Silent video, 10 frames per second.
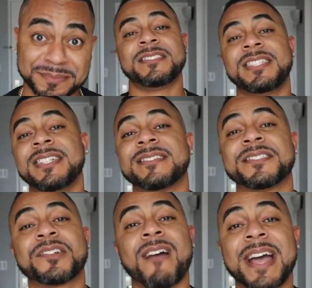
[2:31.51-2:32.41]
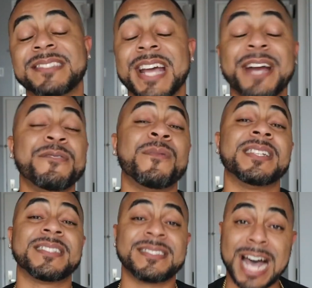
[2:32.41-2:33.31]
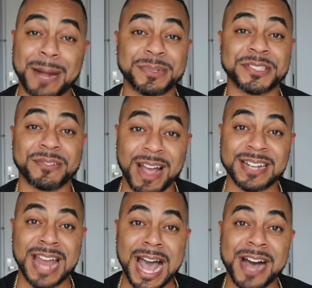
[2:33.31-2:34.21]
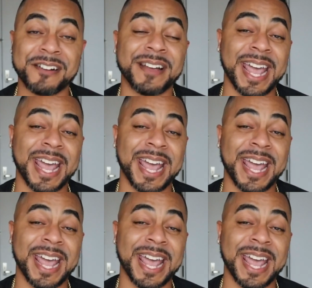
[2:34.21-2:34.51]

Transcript: Jesus Christ, everyone is topless right now,